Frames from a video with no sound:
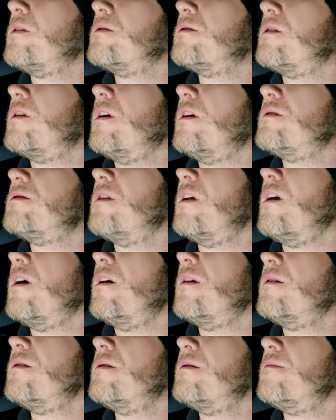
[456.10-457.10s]
a nice
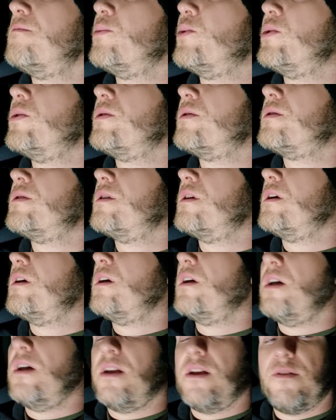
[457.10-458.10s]
night, but
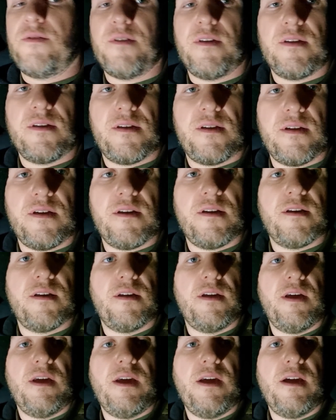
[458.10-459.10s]
I don't think we're
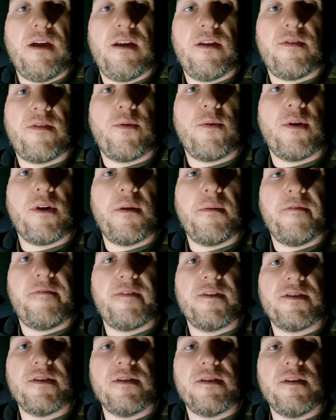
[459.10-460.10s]
going to be
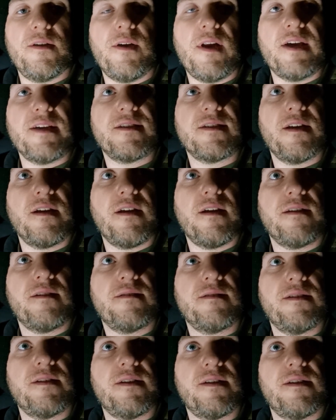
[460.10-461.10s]
fishing too late tonight.
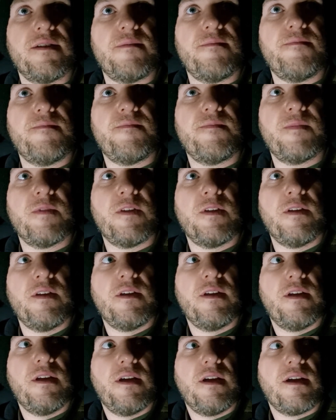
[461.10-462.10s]

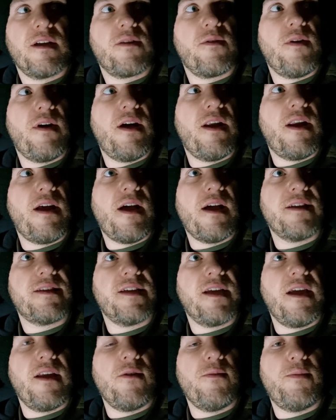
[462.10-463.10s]
I'd quite like to
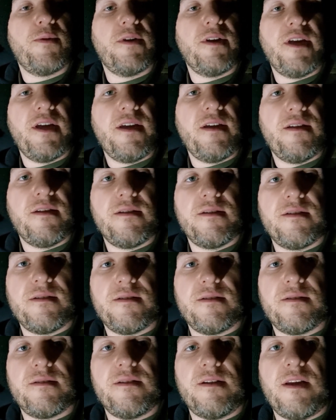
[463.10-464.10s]
get up and hit
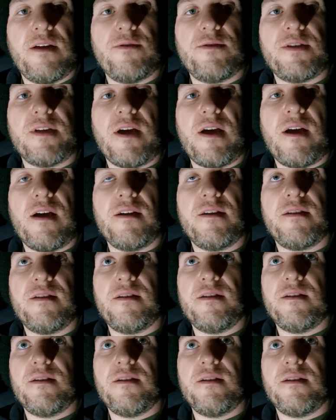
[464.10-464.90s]
low tide